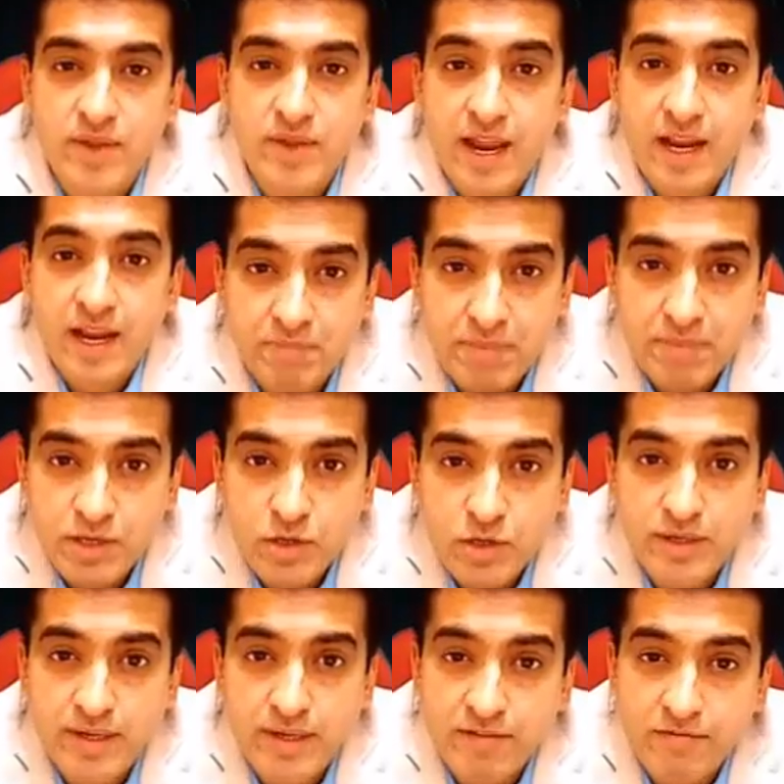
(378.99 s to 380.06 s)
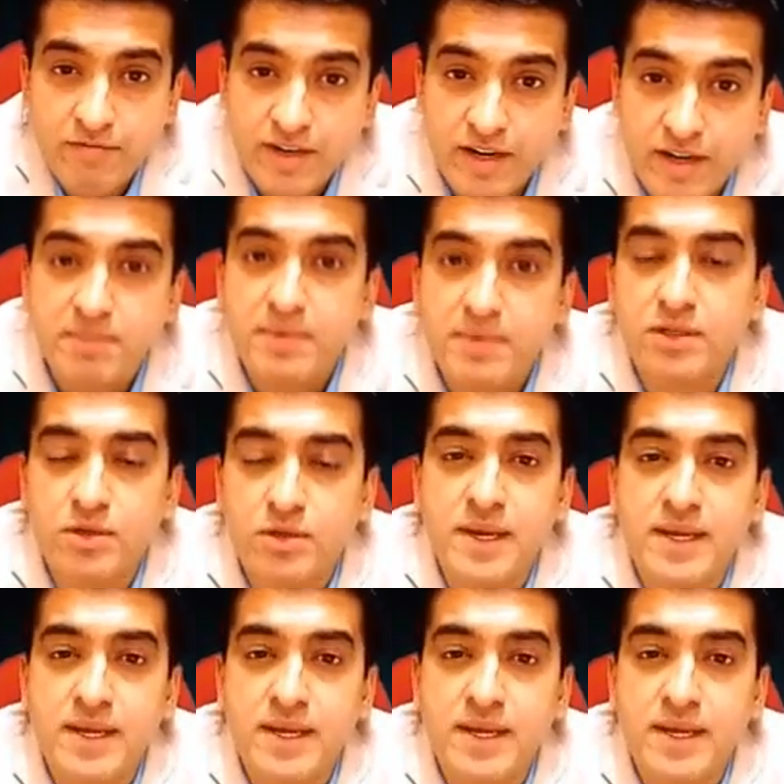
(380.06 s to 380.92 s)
Helping your environment to be